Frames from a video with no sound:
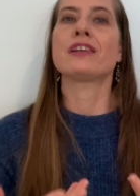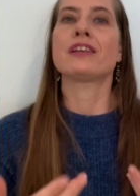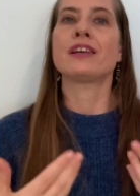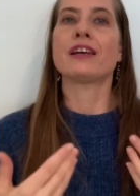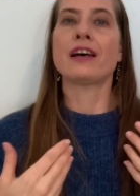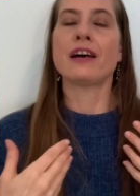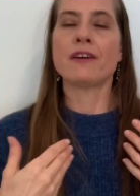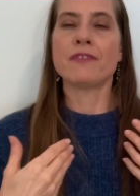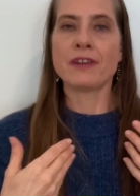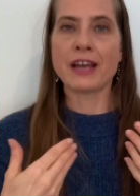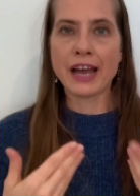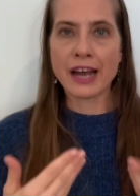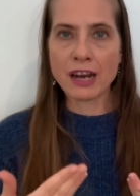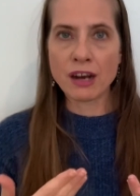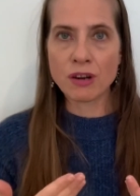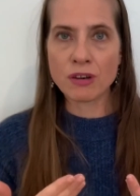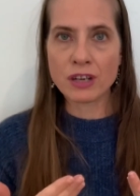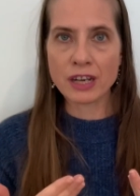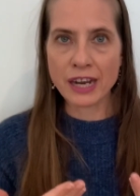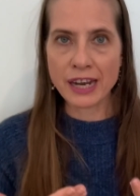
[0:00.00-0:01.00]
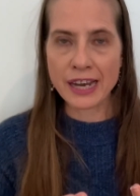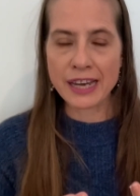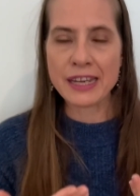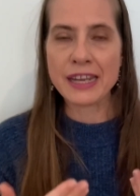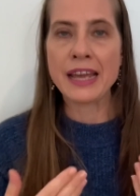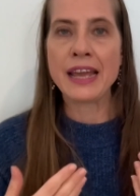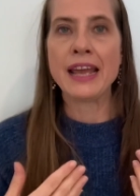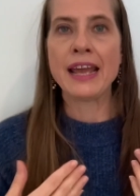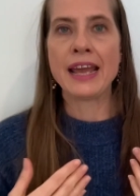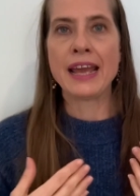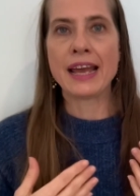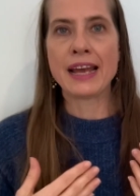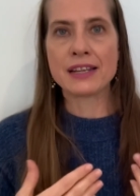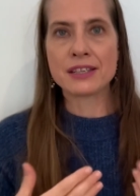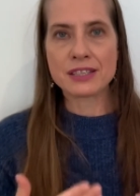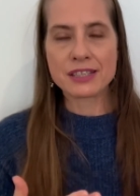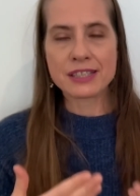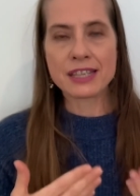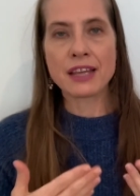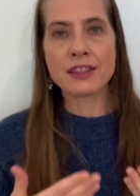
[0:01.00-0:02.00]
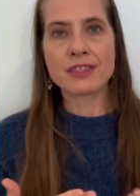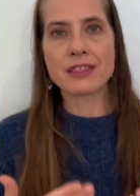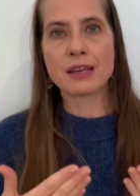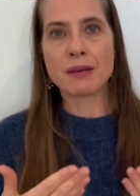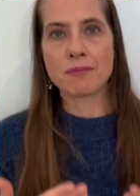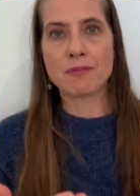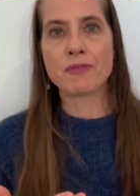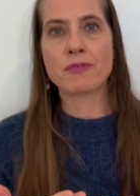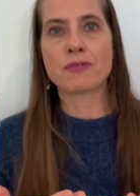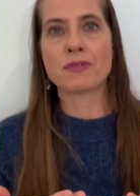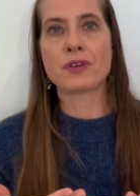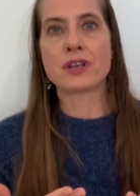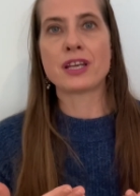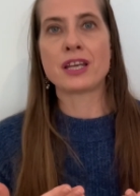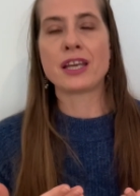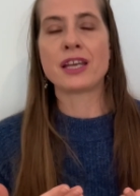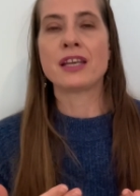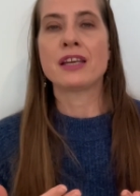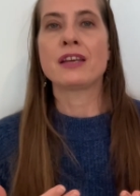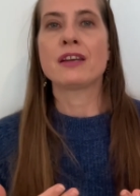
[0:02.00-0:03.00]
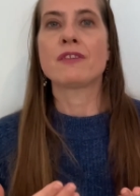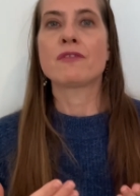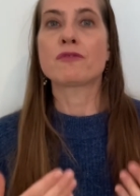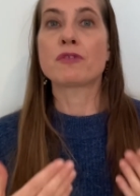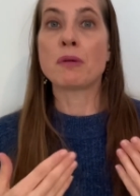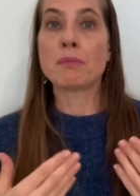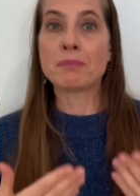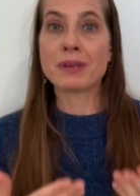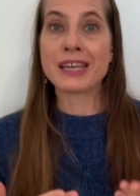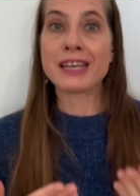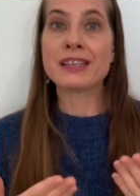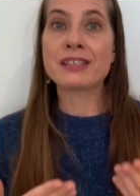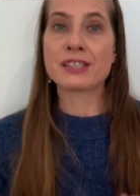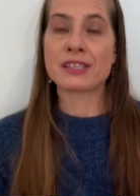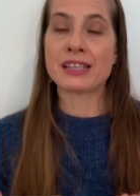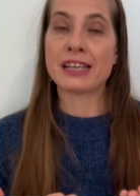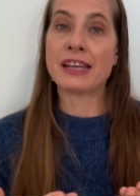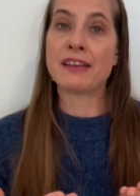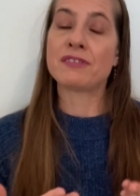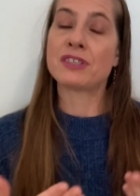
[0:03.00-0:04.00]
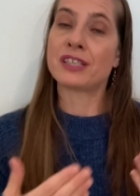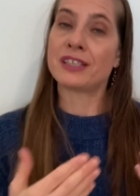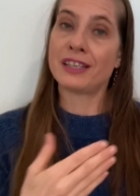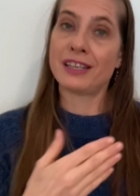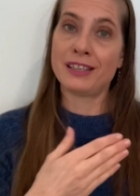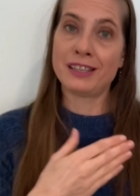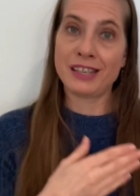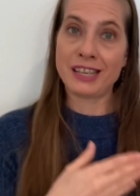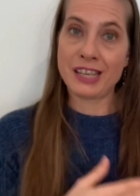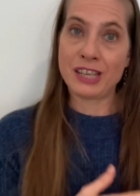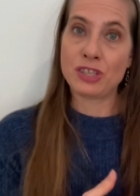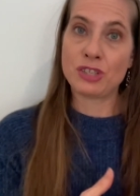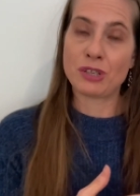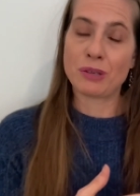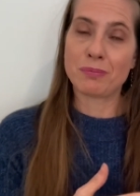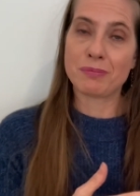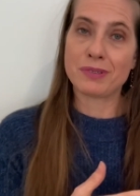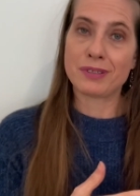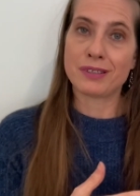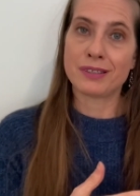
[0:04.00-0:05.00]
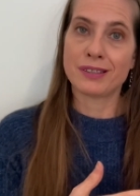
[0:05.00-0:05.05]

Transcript: of how God had set them free from being slaves in Egypt.